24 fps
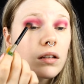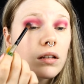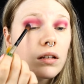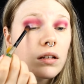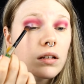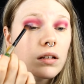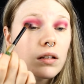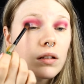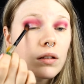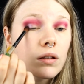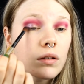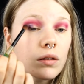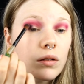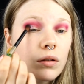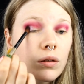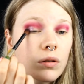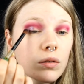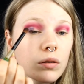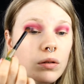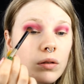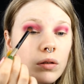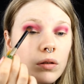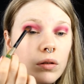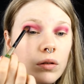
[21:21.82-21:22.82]

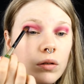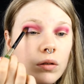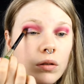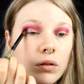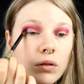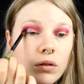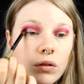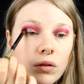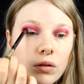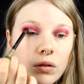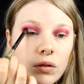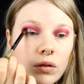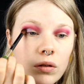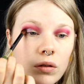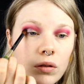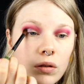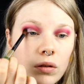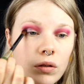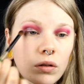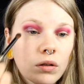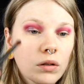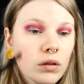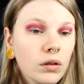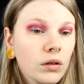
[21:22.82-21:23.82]

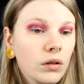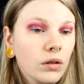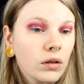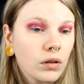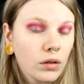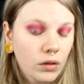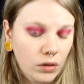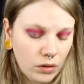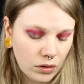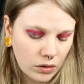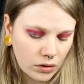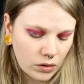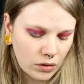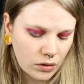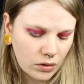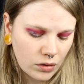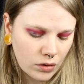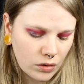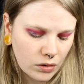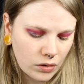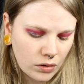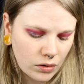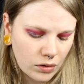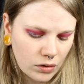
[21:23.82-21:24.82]

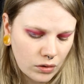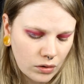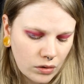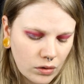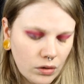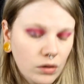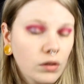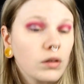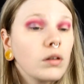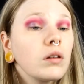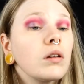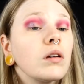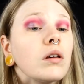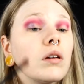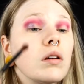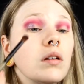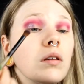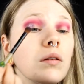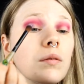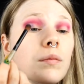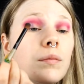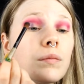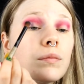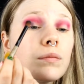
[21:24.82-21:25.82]

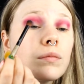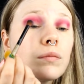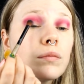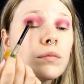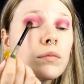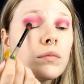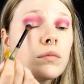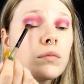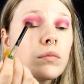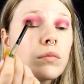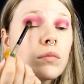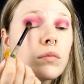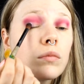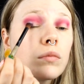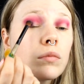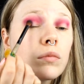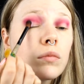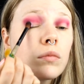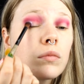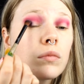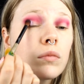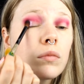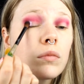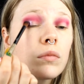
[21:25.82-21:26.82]

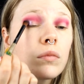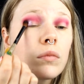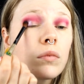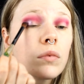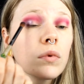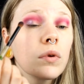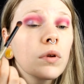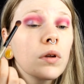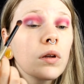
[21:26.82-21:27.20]
(silence)